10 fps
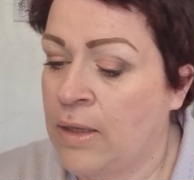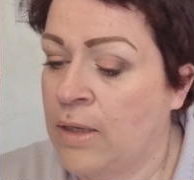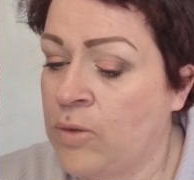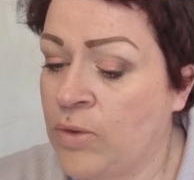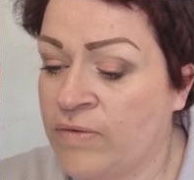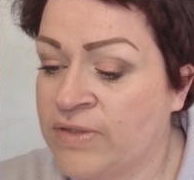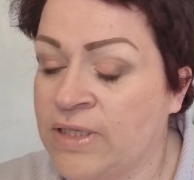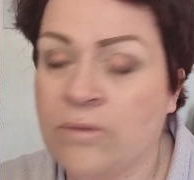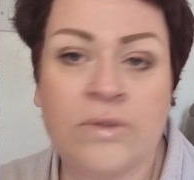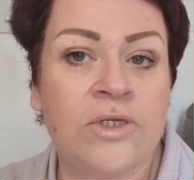And you will have
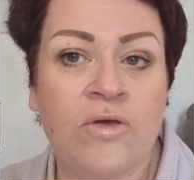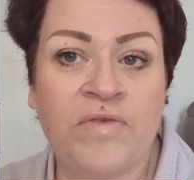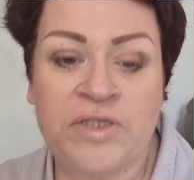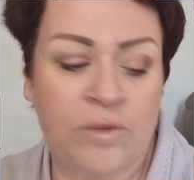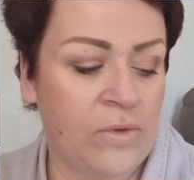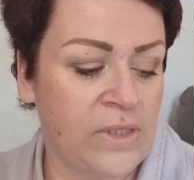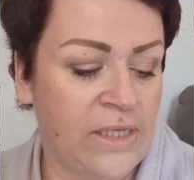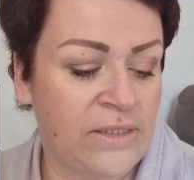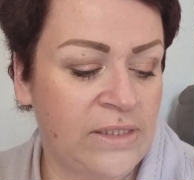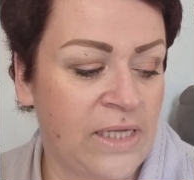seen there was no video on
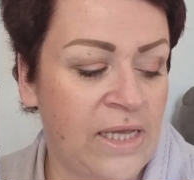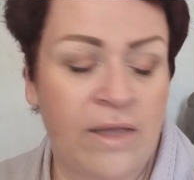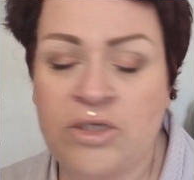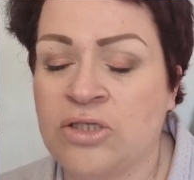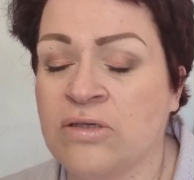yesterday. I